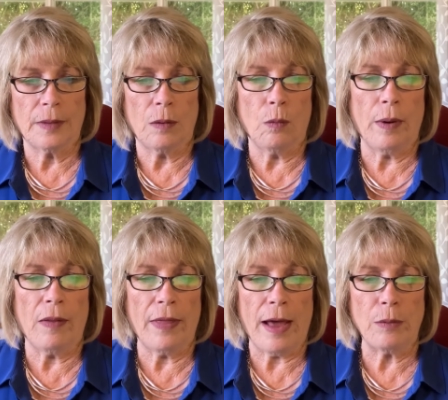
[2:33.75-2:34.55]
Well,
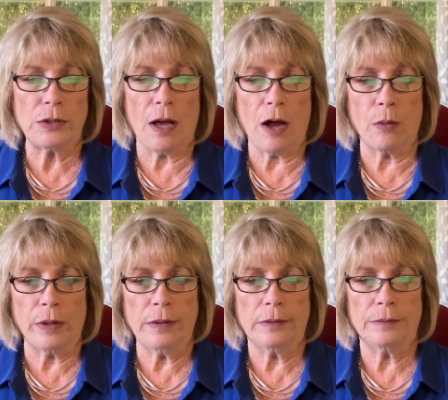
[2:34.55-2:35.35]
that was
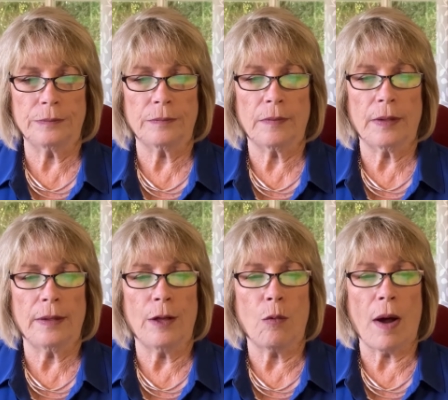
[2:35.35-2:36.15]
awkward.
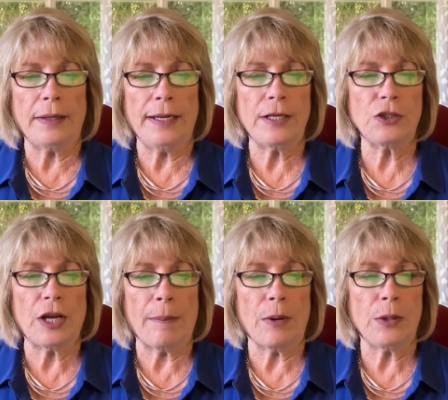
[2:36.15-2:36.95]
Juanita
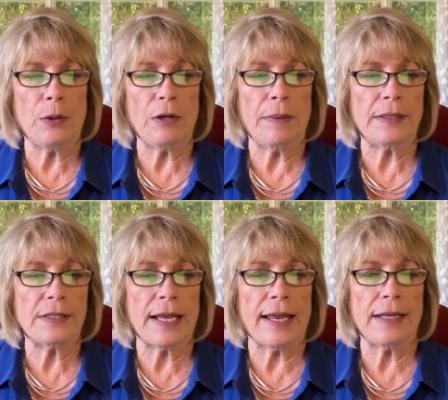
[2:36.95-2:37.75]
Shepherd, who had been
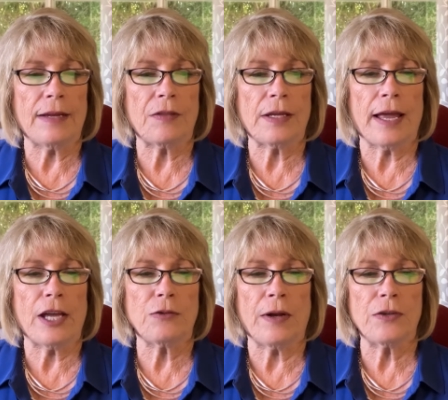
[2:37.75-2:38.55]
standing at the
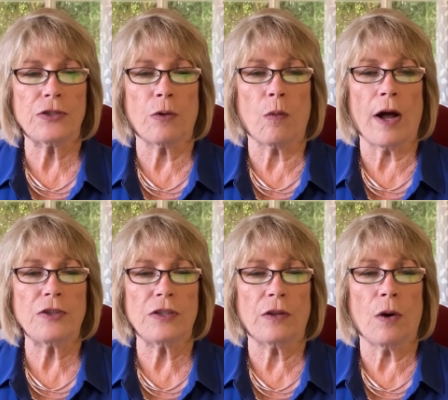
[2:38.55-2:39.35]
cash register
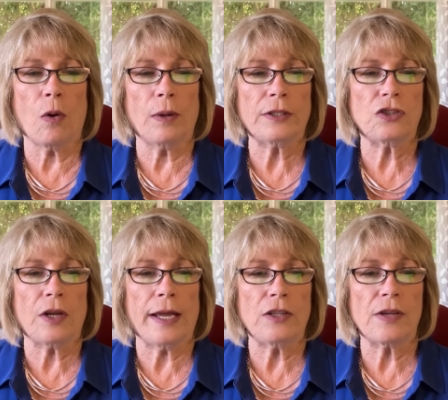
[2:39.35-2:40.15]
watching the whole
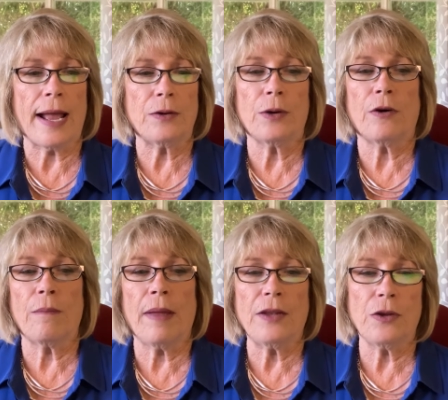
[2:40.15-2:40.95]
exchange, handed her a
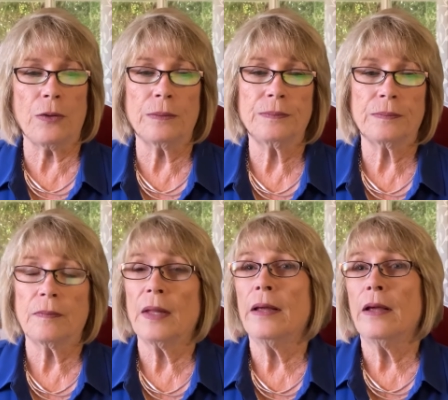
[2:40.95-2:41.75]
menu.
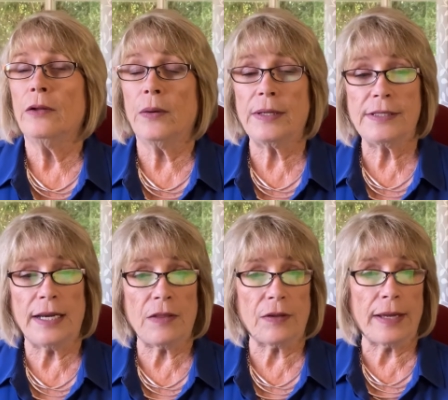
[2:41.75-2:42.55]
You can
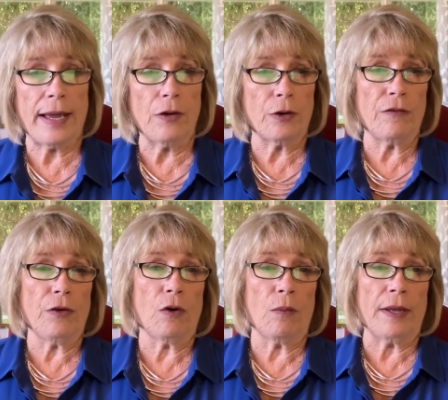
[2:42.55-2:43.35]
sit at the counter if
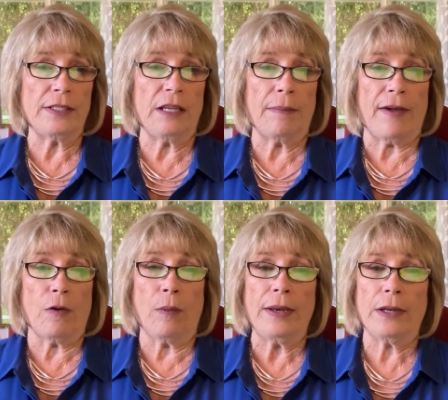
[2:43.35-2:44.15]
you don't want to sit by the
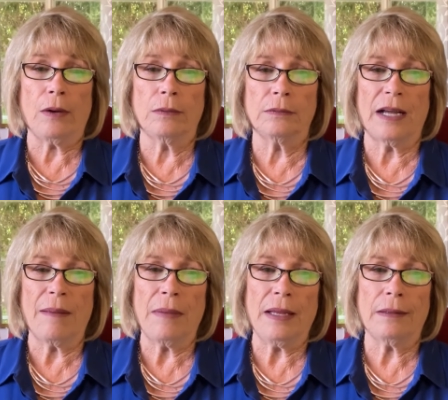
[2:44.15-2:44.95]
window.
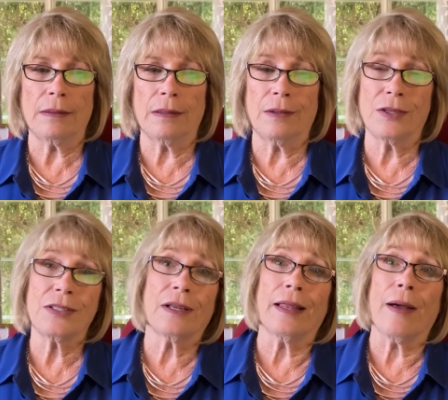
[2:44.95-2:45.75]
They're
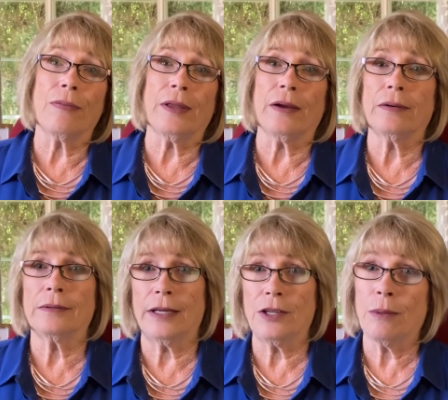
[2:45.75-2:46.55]
still out there,
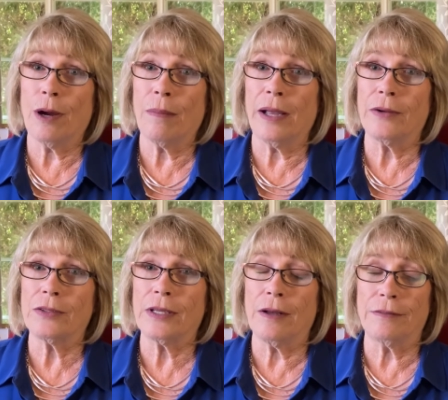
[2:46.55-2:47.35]
and you are by
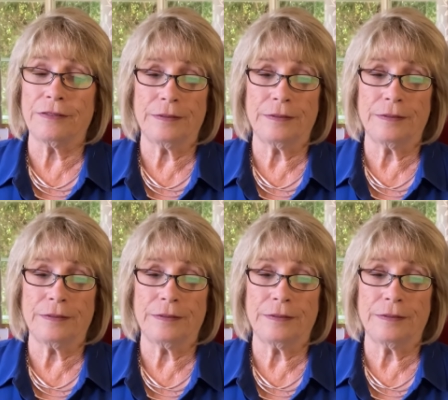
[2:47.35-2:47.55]
yourself.